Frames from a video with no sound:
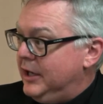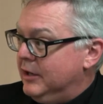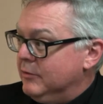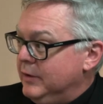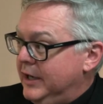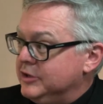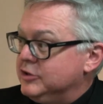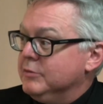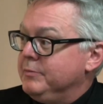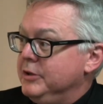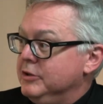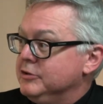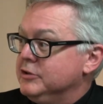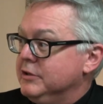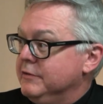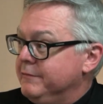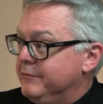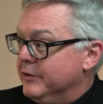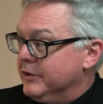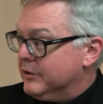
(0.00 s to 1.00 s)
a
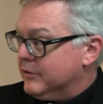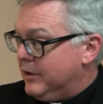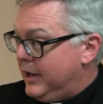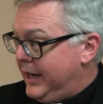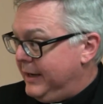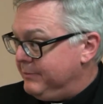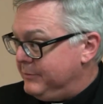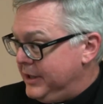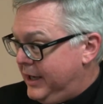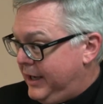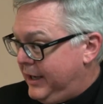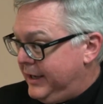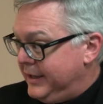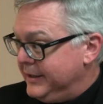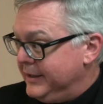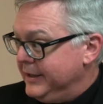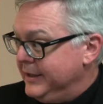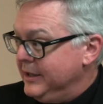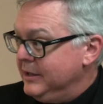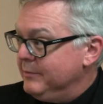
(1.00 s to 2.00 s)
retribution for the crime
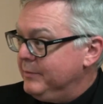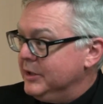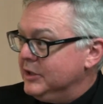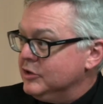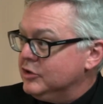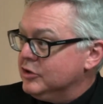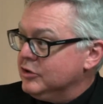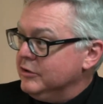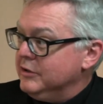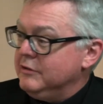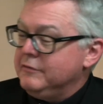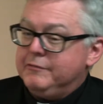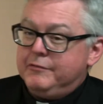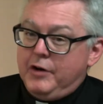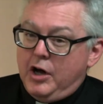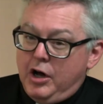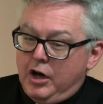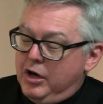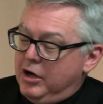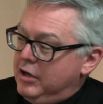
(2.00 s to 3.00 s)
done, but it should
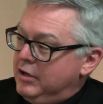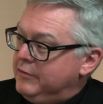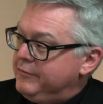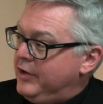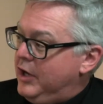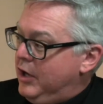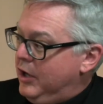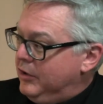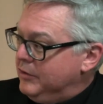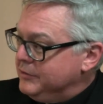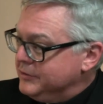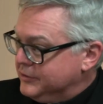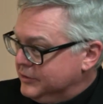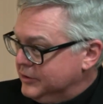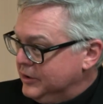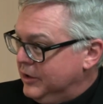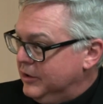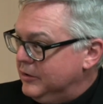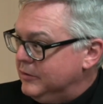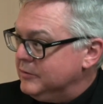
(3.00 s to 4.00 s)
involve
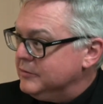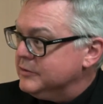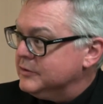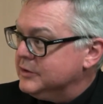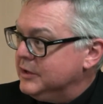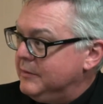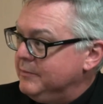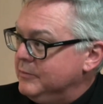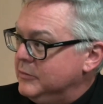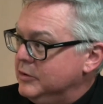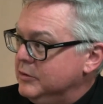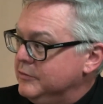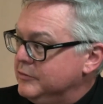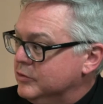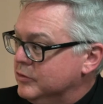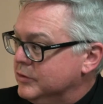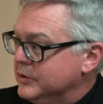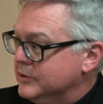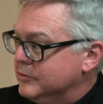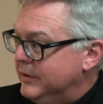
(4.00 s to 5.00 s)
also some move
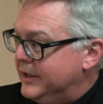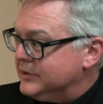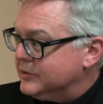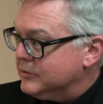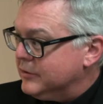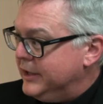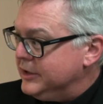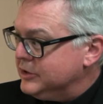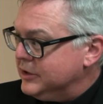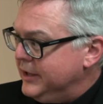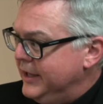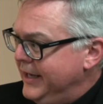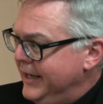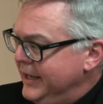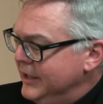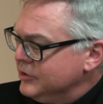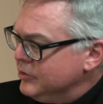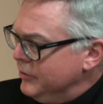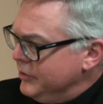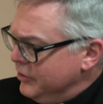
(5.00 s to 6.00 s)
towards restoration.
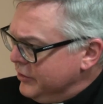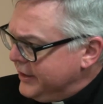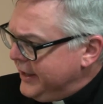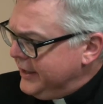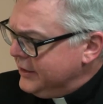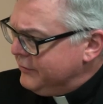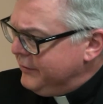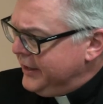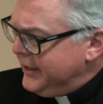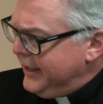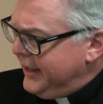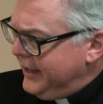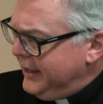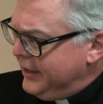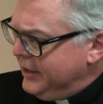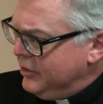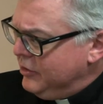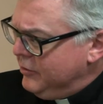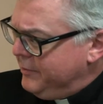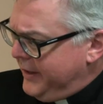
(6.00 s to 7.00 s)
So in your case, Vicki,
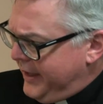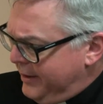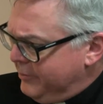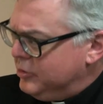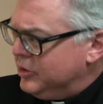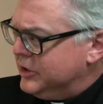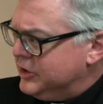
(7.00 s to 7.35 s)
you've been able to